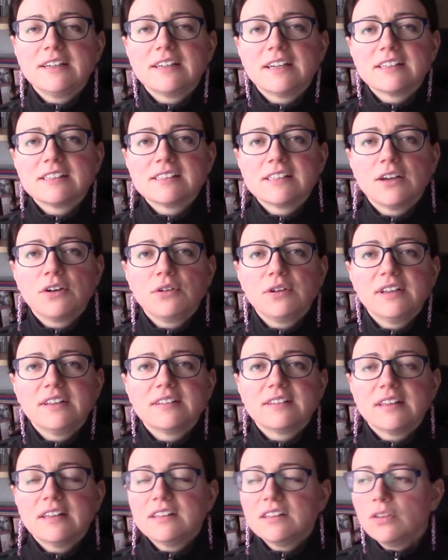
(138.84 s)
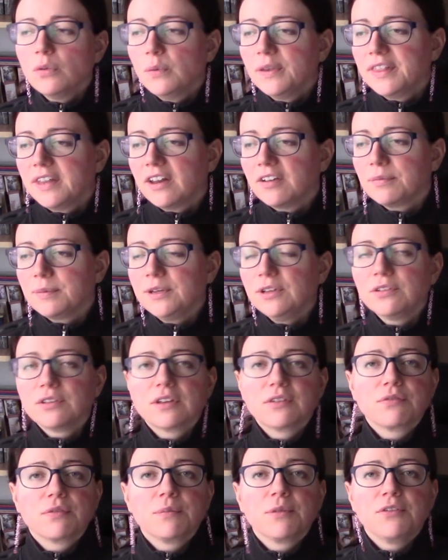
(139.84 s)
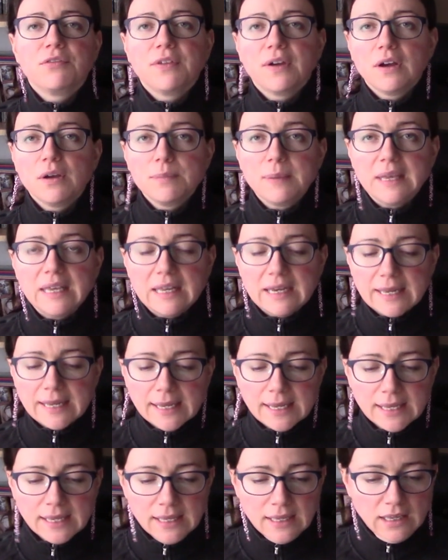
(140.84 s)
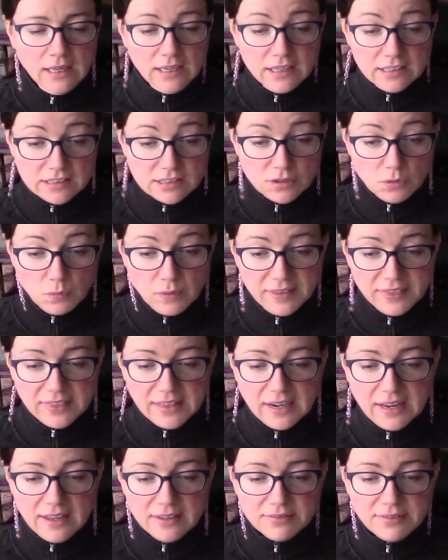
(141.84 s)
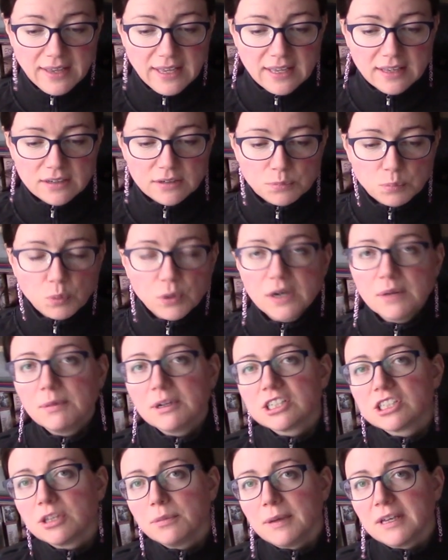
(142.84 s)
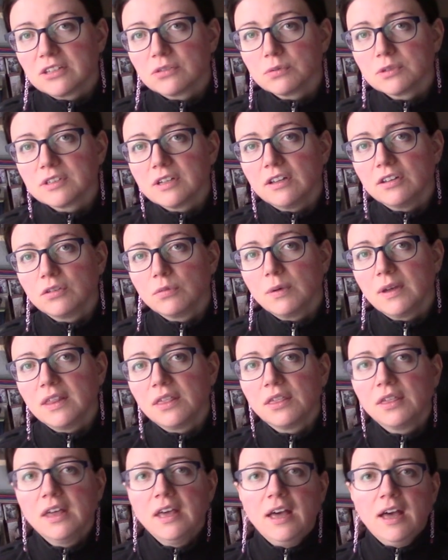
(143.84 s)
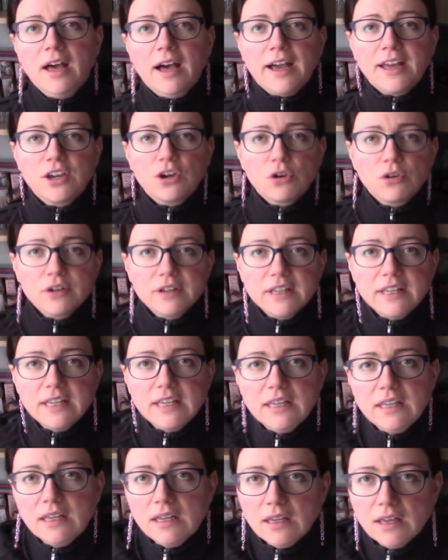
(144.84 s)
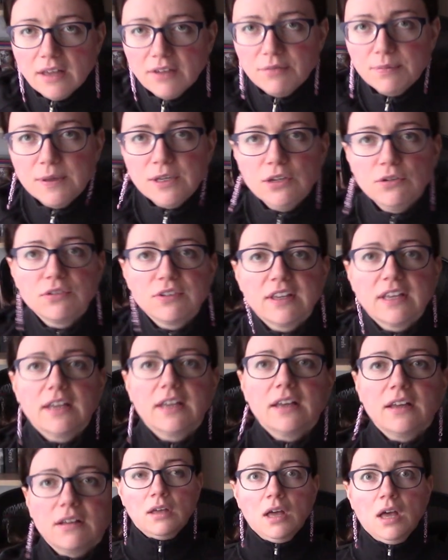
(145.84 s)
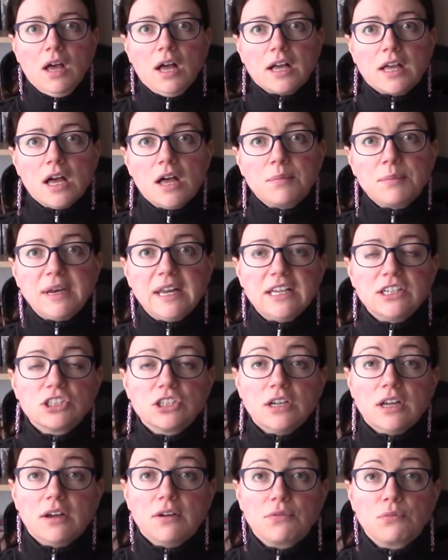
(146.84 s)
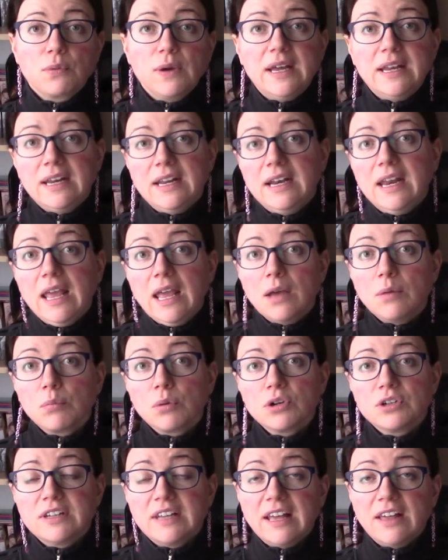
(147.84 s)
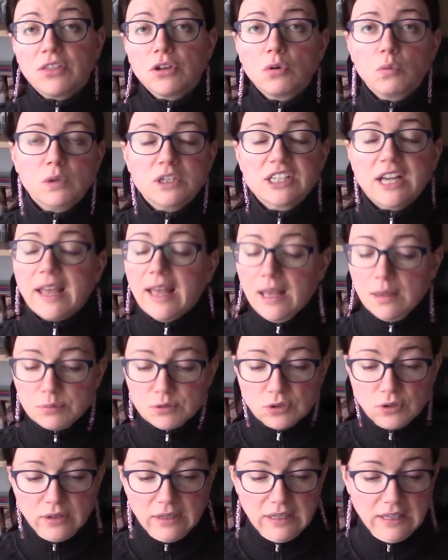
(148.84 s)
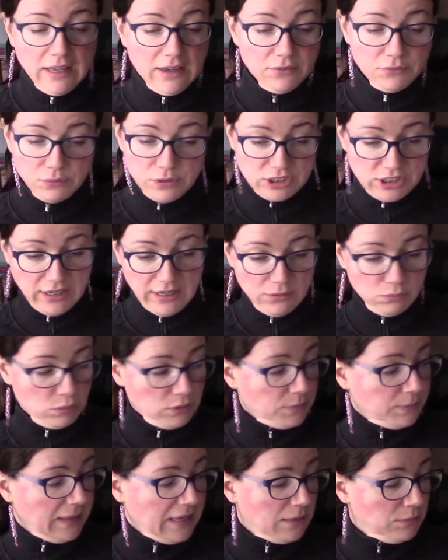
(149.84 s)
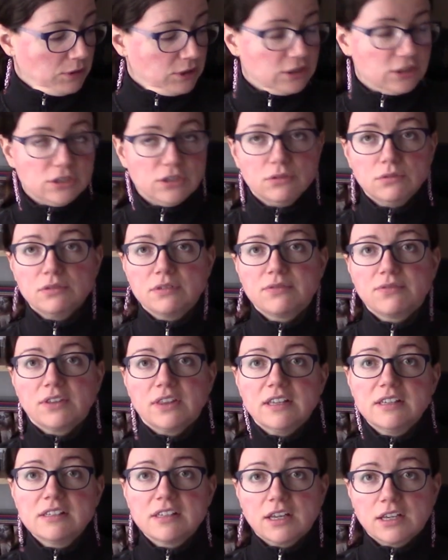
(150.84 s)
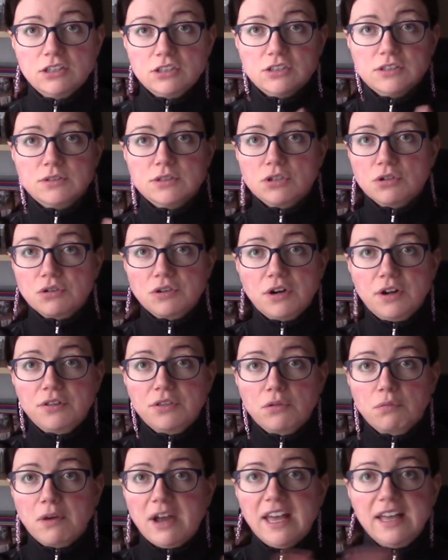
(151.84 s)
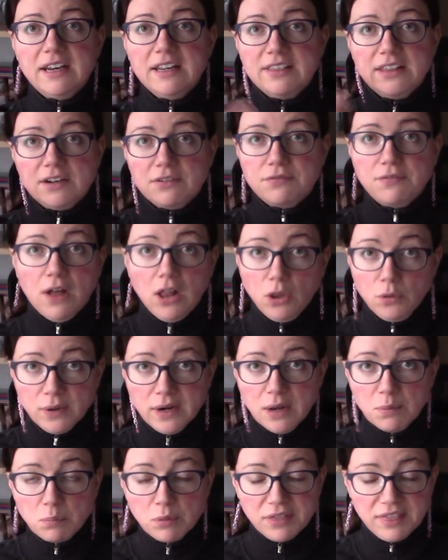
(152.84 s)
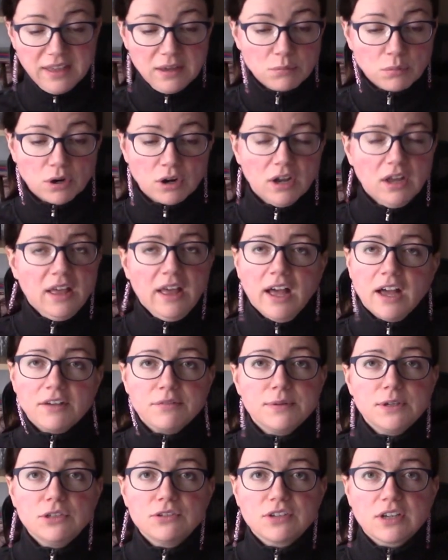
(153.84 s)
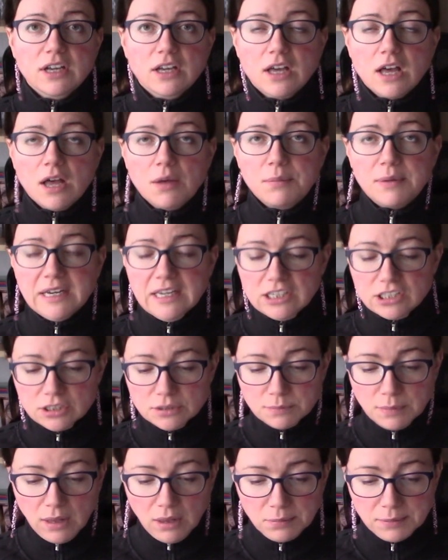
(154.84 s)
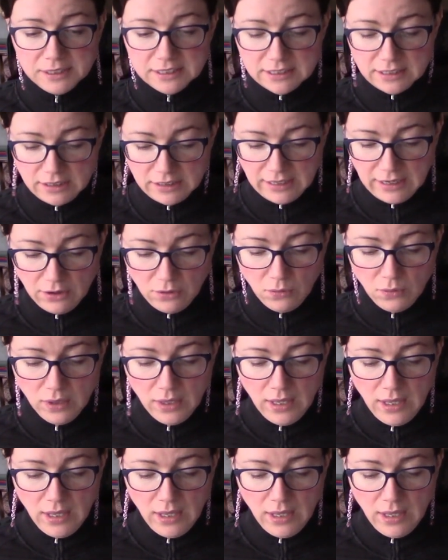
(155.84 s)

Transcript: test out is it's the one that I've been using from the very beginning. It's the one that I've had pretty much the best results with. I currently have been using a combination of red and amber together, which I absolutely love, which I would be able to use for this. I could just turn on the red and then follow it up with amber. I've been using a combination bulb until now.